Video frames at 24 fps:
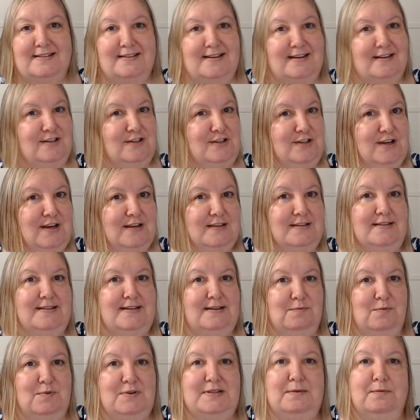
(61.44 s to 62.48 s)
I just
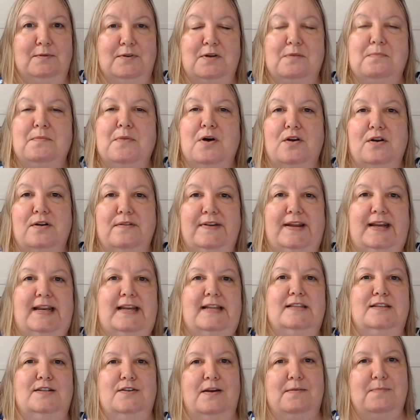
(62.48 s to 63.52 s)
wasn't real
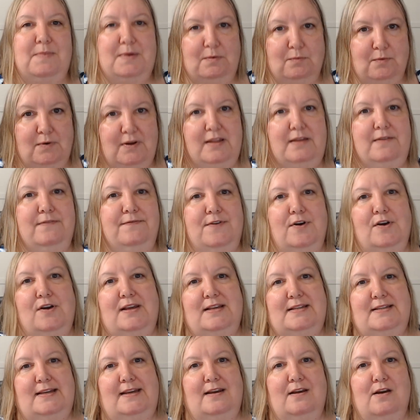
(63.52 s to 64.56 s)
motivated. So I've been really
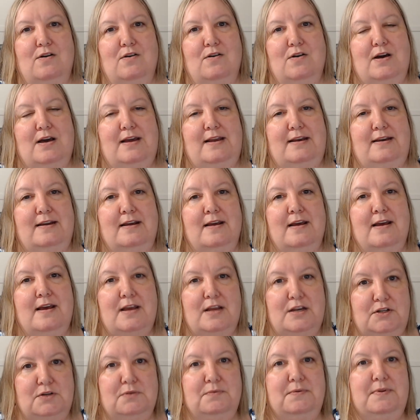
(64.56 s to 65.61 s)
focusing on
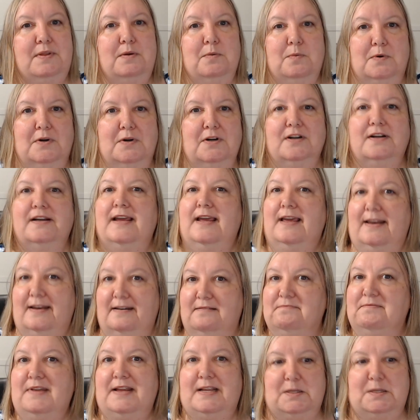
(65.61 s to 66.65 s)
doing the work
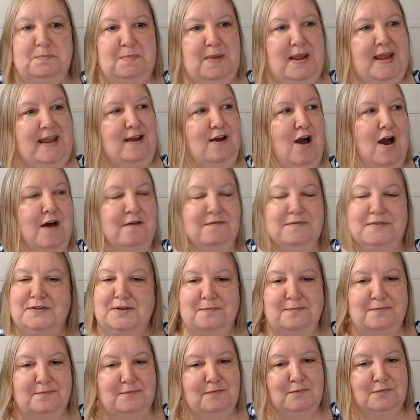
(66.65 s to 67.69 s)
and it's paying off. So
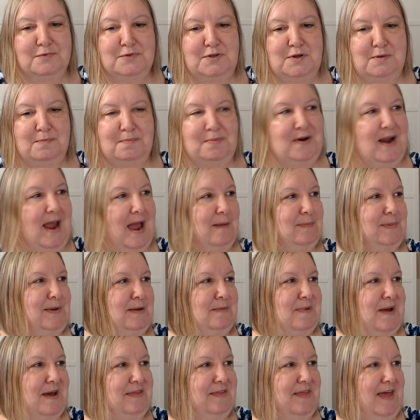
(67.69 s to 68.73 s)
I'm super happy
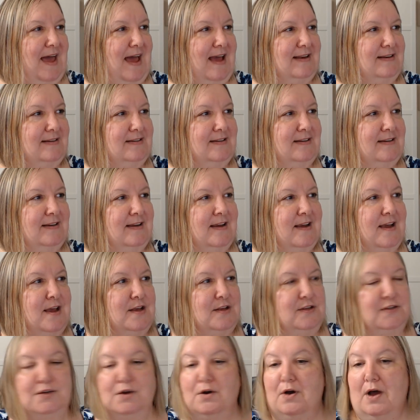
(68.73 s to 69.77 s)
about that.
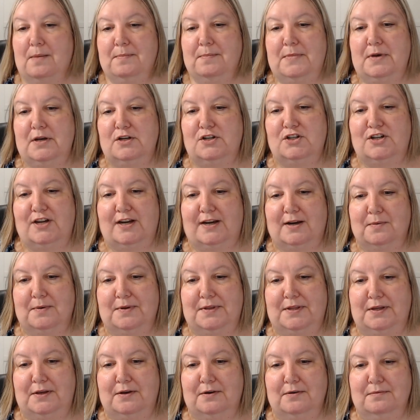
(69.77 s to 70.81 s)
So I'm going to share
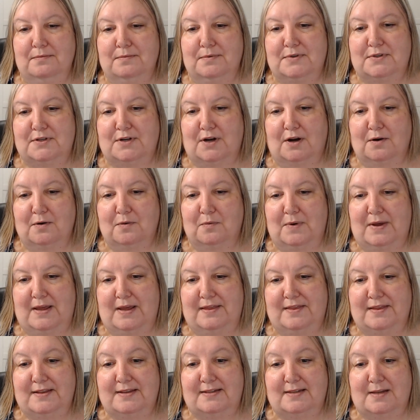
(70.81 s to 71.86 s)
with you, start with
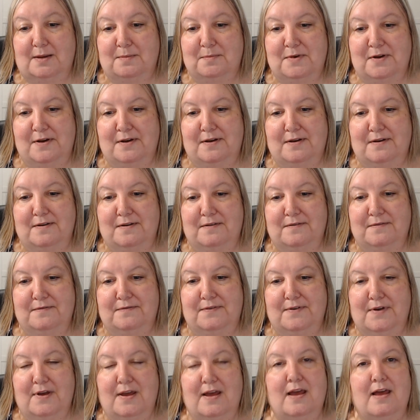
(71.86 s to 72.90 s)
some
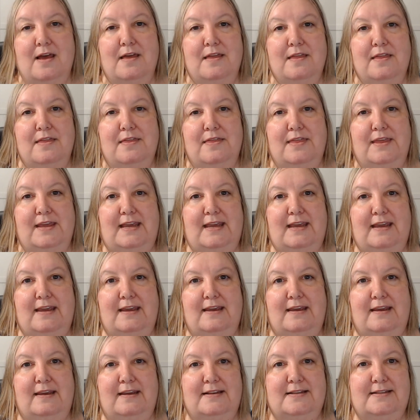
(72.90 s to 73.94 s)
of
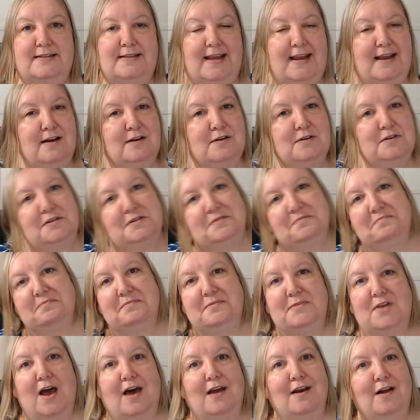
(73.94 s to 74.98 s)
the sales,
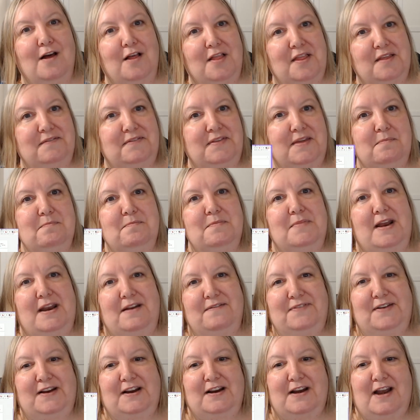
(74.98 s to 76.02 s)
not all of them, but I
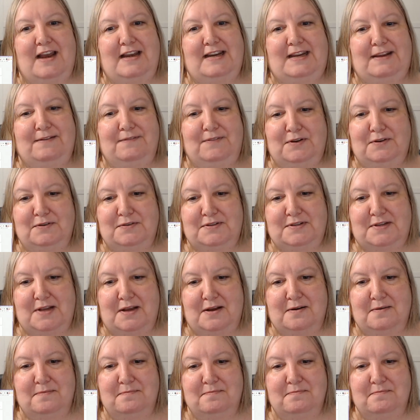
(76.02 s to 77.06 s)
figured I'd give you
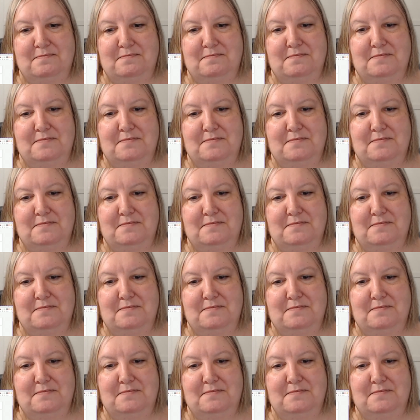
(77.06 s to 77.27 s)
some